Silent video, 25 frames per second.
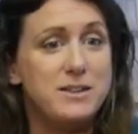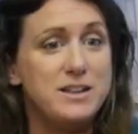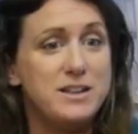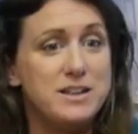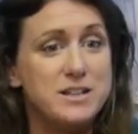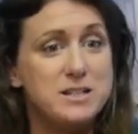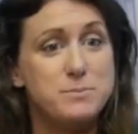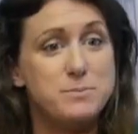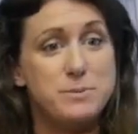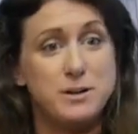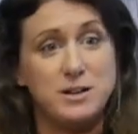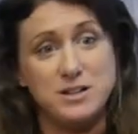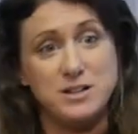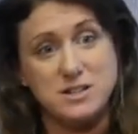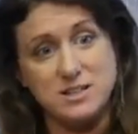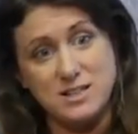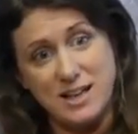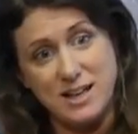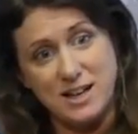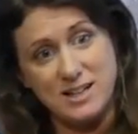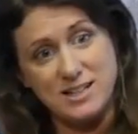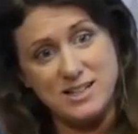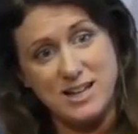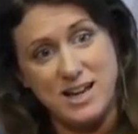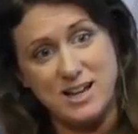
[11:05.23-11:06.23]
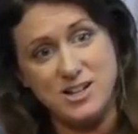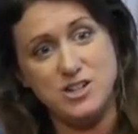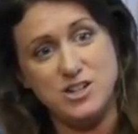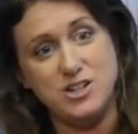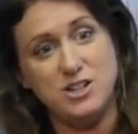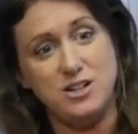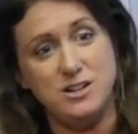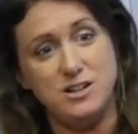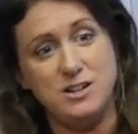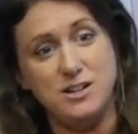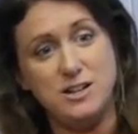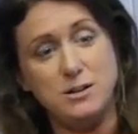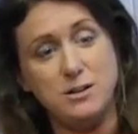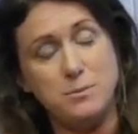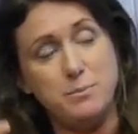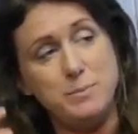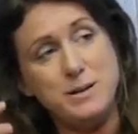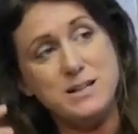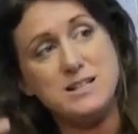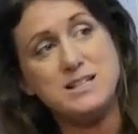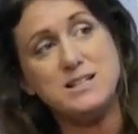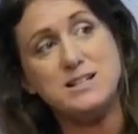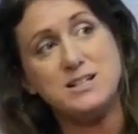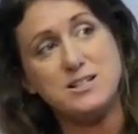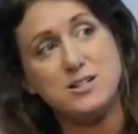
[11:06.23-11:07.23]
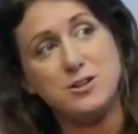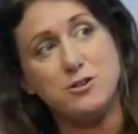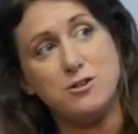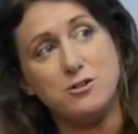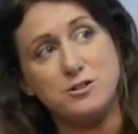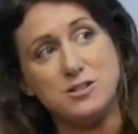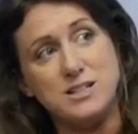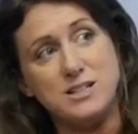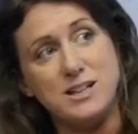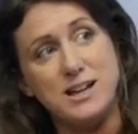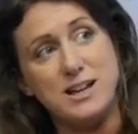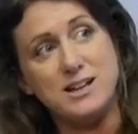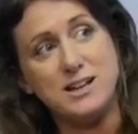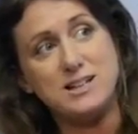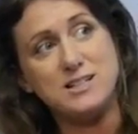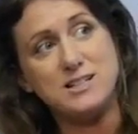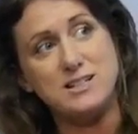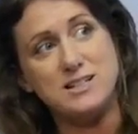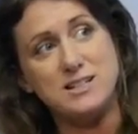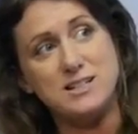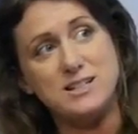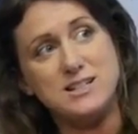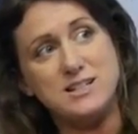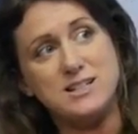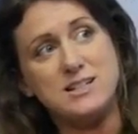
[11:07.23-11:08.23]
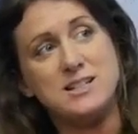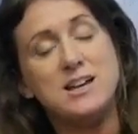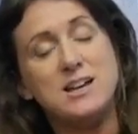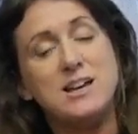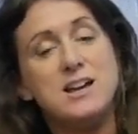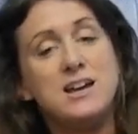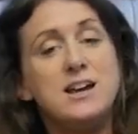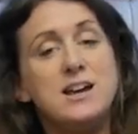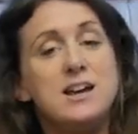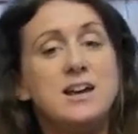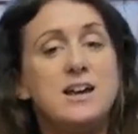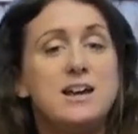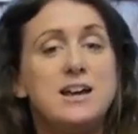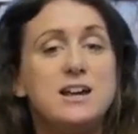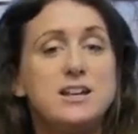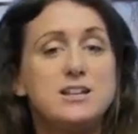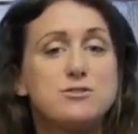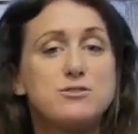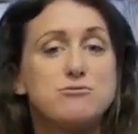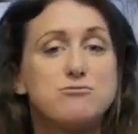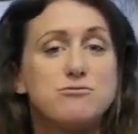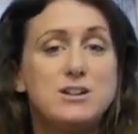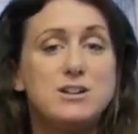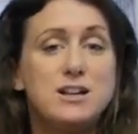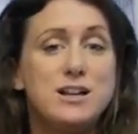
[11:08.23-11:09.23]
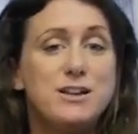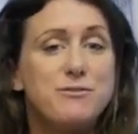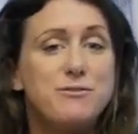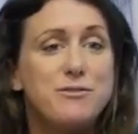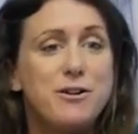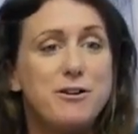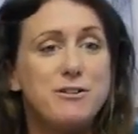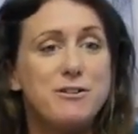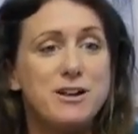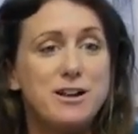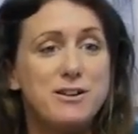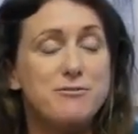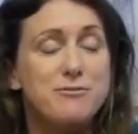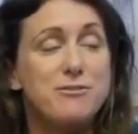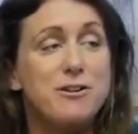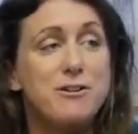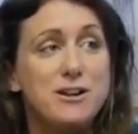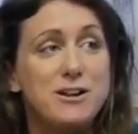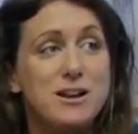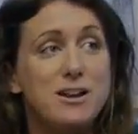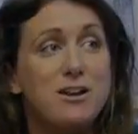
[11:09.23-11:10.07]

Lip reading: this because that tension in a business context is really very, very